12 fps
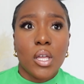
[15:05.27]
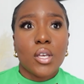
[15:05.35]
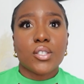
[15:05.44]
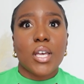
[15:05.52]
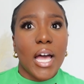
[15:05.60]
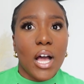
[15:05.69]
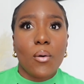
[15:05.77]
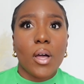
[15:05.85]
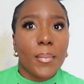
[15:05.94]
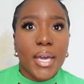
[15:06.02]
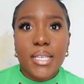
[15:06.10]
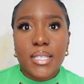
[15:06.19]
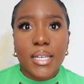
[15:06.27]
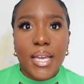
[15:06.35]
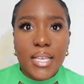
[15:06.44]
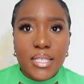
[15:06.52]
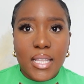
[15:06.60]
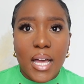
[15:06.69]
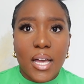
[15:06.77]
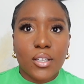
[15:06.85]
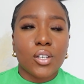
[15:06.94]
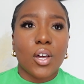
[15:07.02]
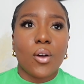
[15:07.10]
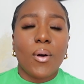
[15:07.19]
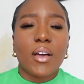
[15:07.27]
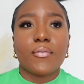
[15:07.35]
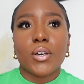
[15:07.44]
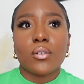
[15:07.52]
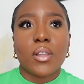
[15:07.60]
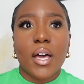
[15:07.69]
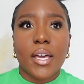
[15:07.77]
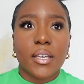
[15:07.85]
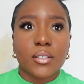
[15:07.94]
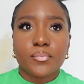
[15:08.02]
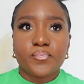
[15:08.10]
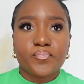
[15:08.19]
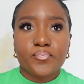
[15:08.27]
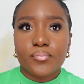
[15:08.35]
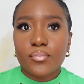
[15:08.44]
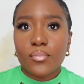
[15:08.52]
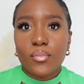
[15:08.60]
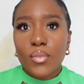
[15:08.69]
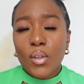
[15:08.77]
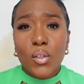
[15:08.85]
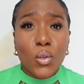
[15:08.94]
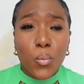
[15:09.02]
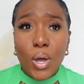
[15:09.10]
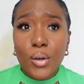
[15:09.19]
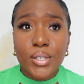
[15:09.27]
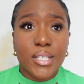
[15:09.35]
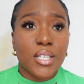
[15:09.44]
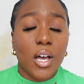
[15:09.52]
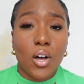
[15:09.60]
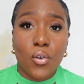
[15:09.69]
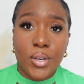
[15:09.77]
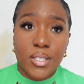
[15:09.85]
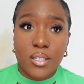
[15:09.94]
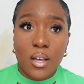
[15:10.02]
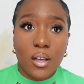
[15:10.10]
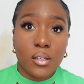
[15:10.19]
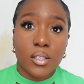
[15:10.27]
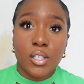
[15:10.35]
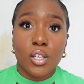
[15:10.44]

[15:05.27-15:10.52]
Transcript: So how amazing is that? I feel like the world is our oyster.